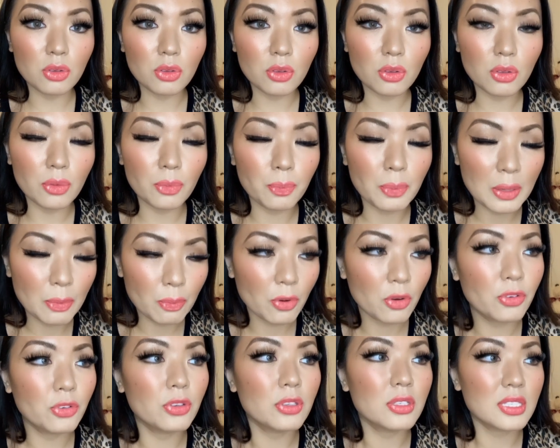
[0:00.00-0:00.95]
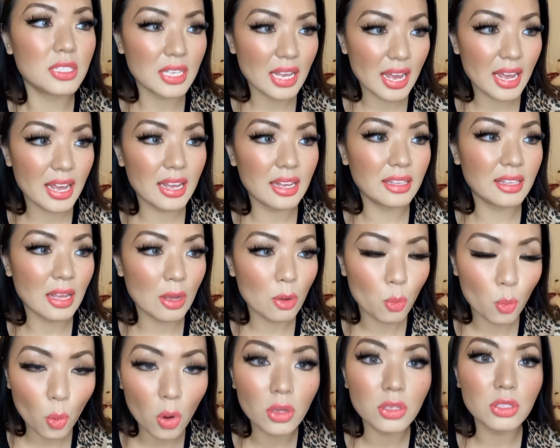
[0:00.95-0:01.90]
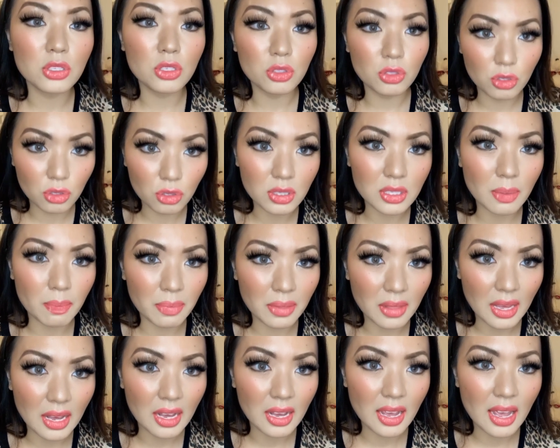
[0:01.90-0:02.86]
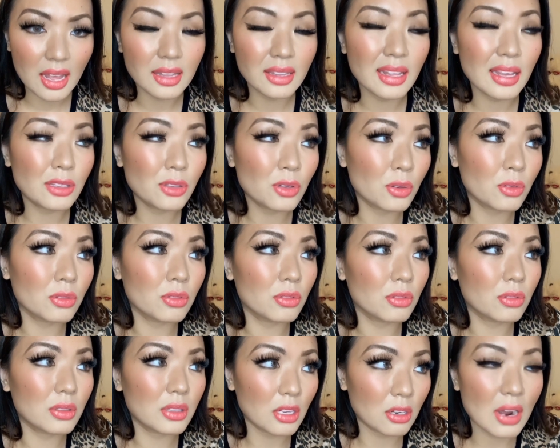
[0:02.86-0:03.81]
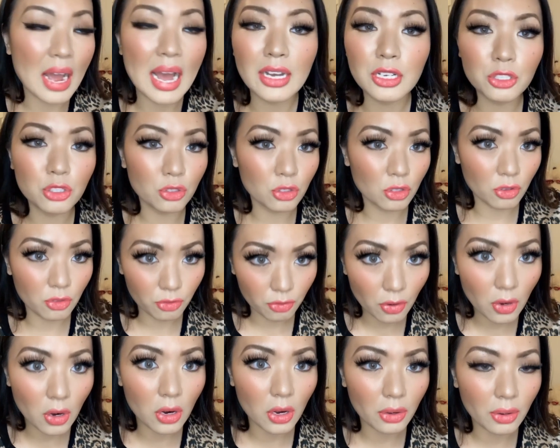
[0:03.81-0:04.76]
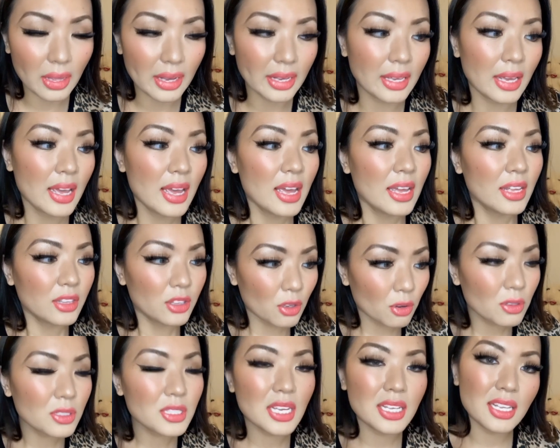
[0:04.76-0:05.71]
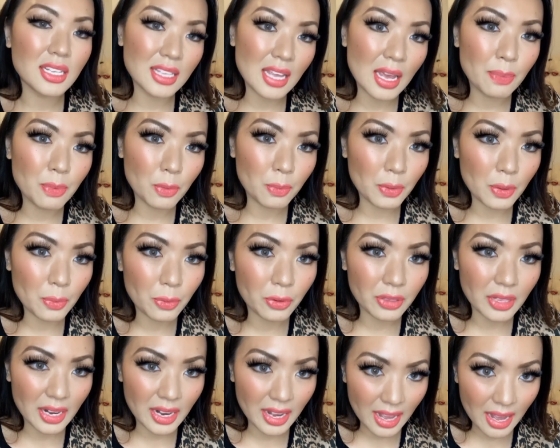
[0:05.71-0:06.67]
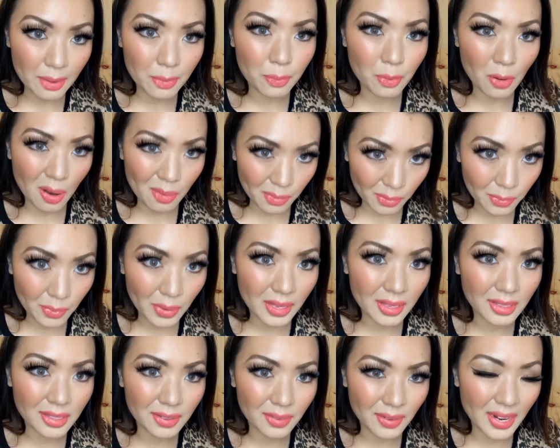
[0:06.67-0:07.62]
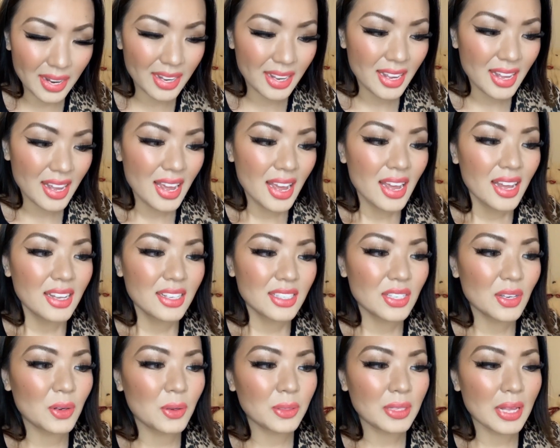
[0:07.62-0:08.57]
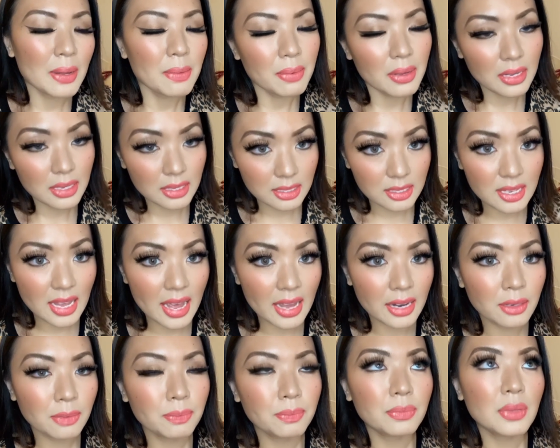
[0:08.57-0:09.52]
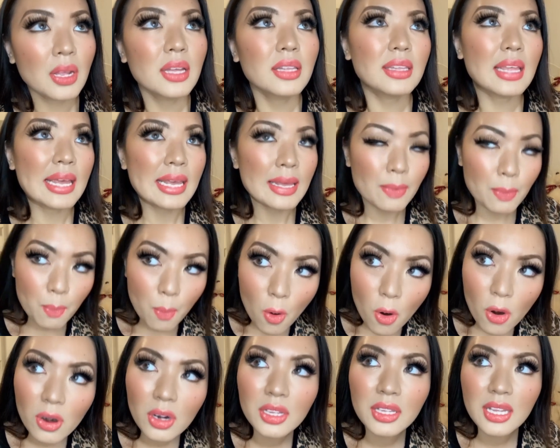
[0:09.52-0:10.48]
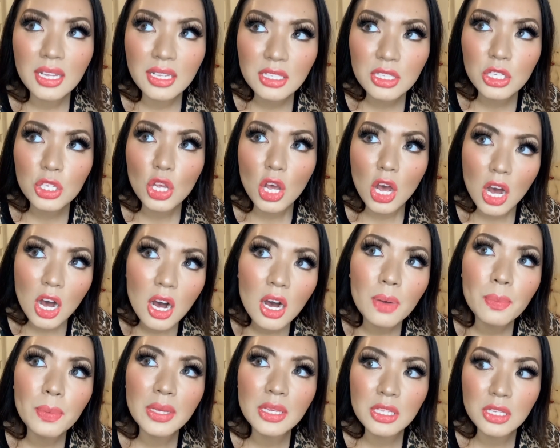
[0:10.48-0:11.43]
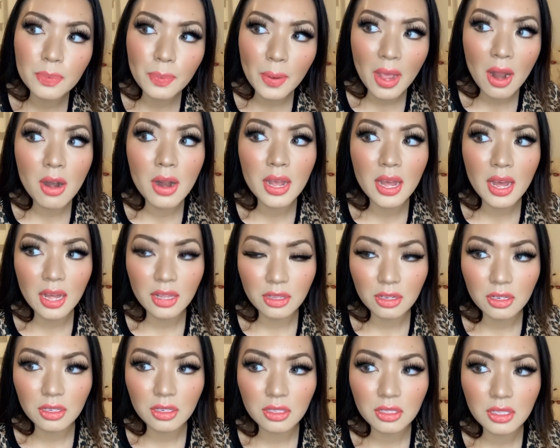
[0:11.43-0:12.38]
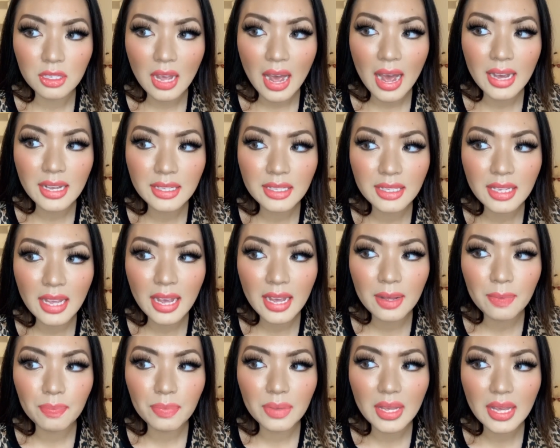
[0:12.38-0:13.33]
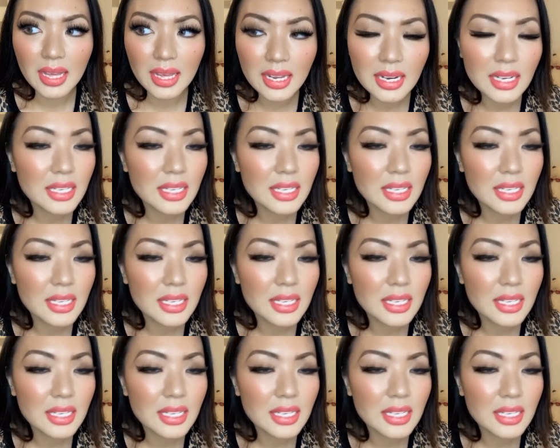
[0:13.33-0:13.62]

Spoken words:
people who say they want to do something and their action don't follow. Those are the type of people that I have problem with, right? So that being said, the importance of inspiring others, I say it is